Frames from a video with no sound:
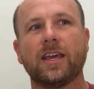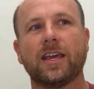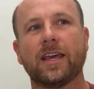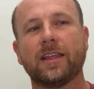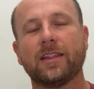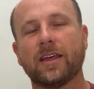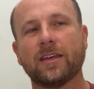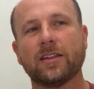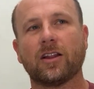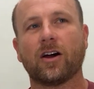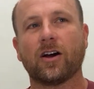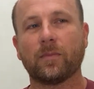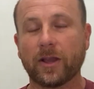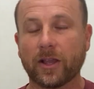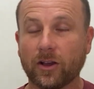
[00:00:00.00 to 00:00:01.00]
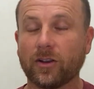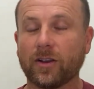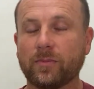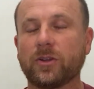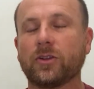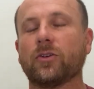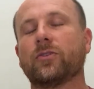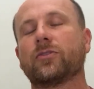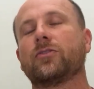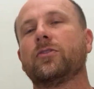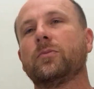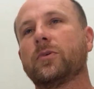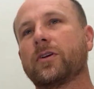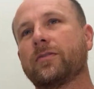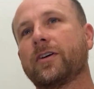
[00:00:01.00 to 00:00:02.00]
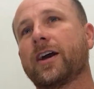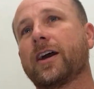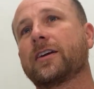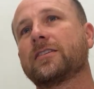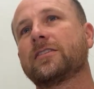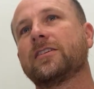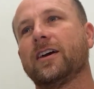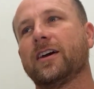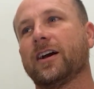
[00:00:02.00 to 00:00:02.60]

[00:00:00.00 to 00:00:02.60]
And then on my own, I've been going through the book of Acts.